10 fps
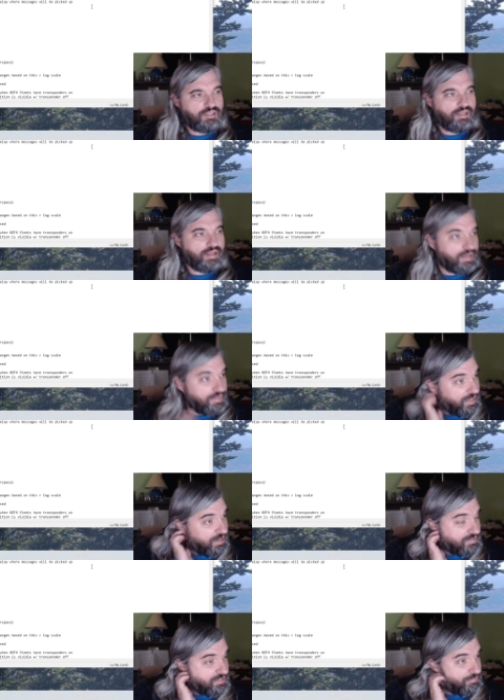And
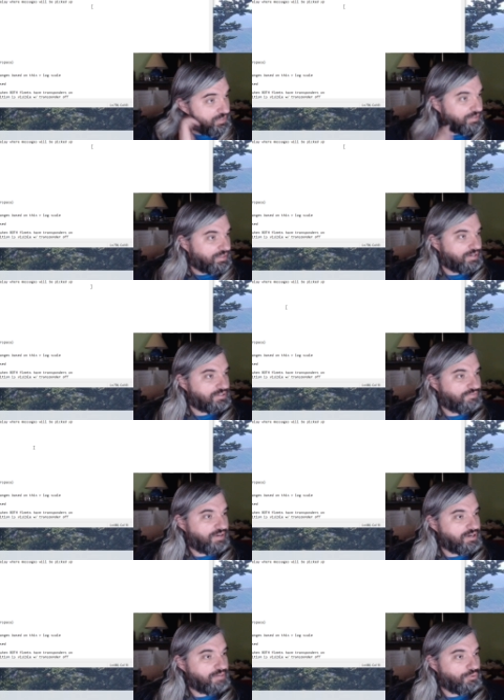that is something that is
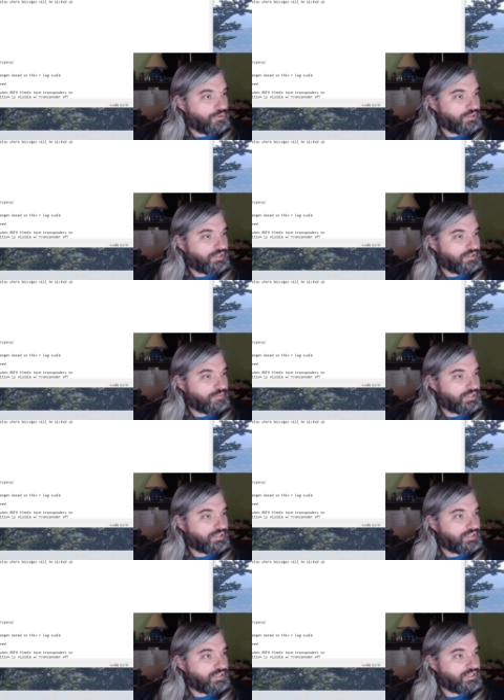very important here
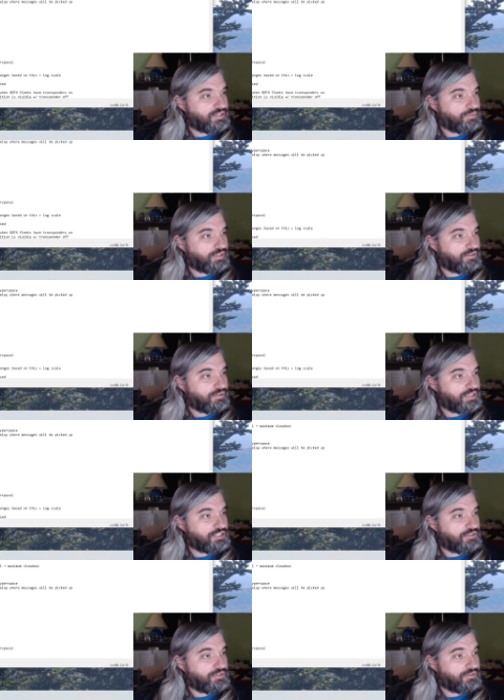because what it'll
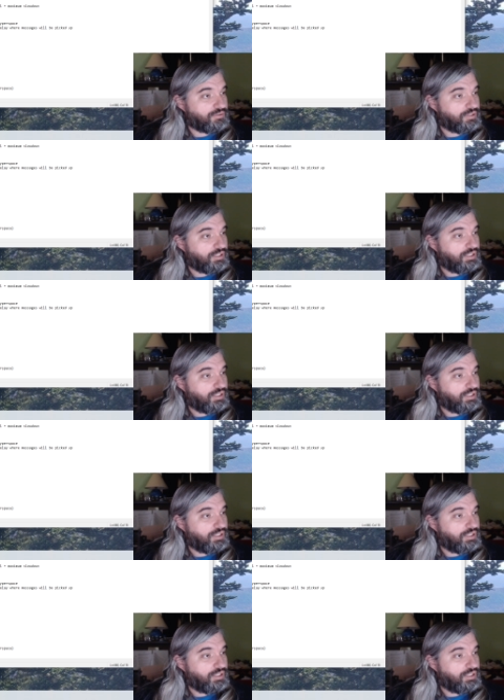let you do